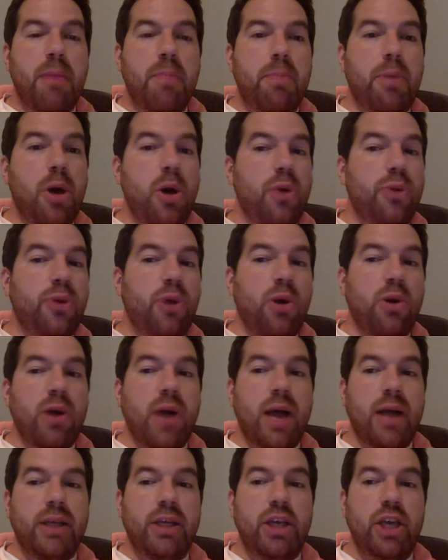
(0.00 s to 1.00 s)
Both are
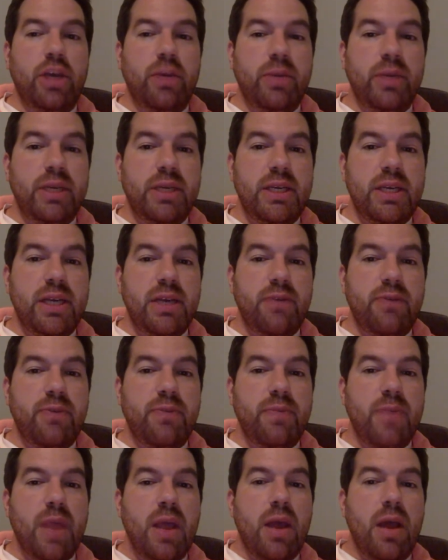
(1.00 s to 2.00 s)
non-cumulative,
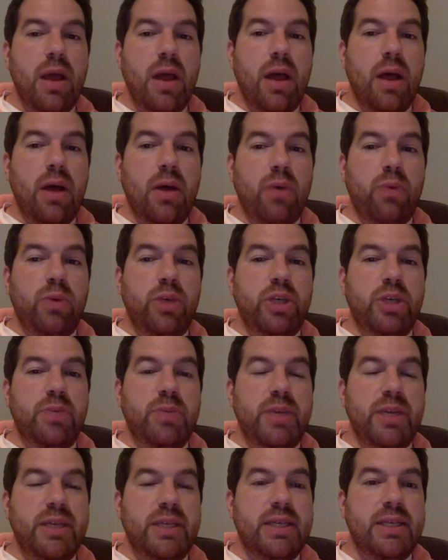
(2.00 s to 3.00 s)
which
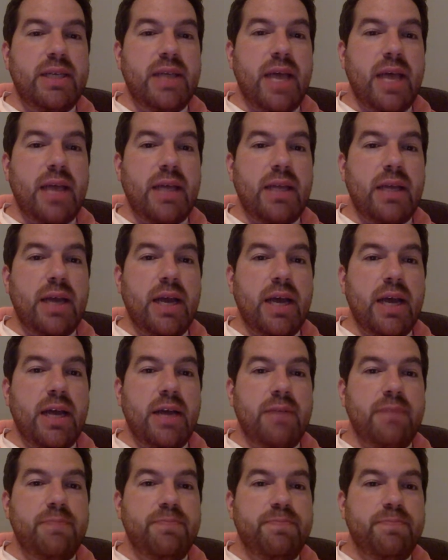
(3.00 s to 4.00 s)
means that,
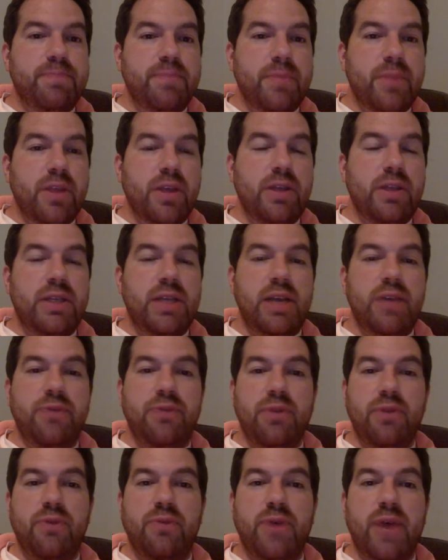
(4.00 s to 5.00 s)
say
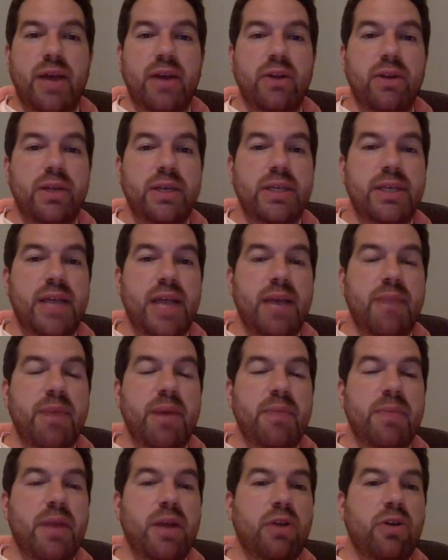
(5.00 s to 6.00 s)
for the final exam,
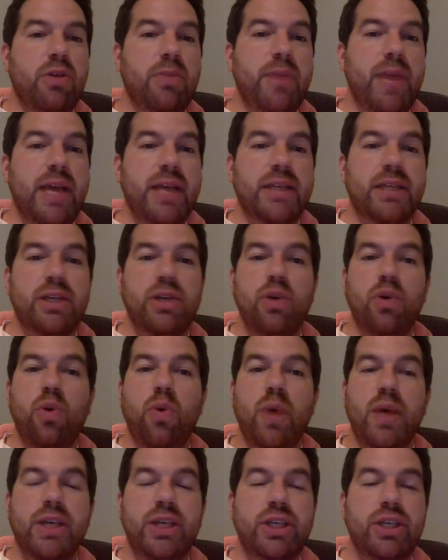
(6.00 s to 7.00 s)
I'm not going to be asking
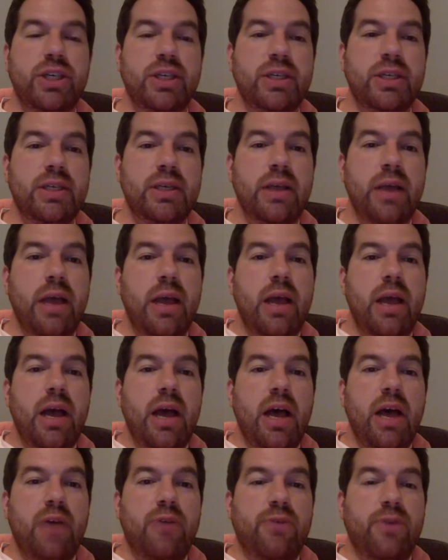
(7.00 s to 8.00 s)
questions
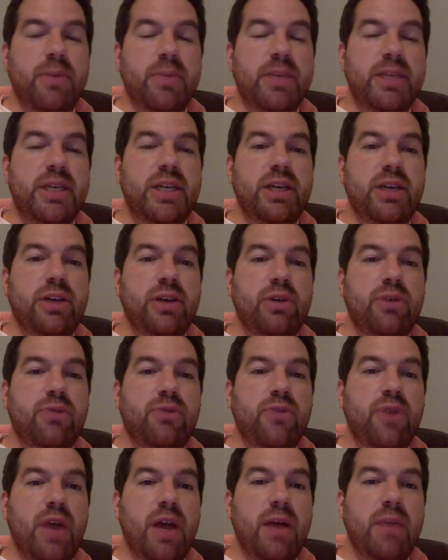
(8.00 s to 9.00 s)
from material
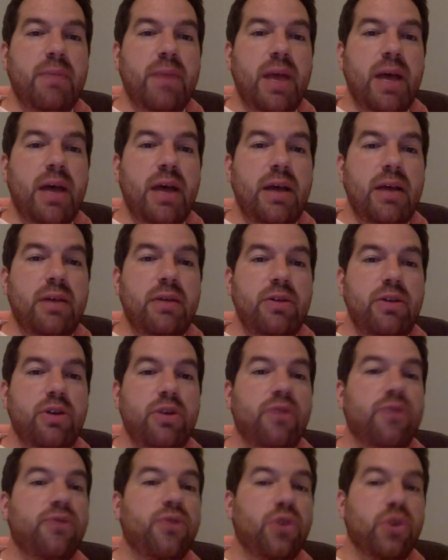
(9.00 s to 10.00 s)
from
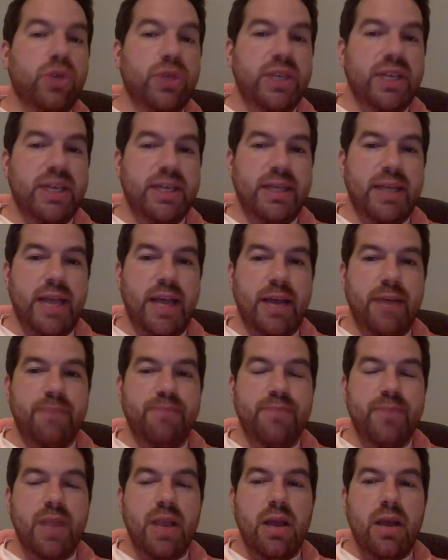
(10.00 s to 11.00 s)
your first exam.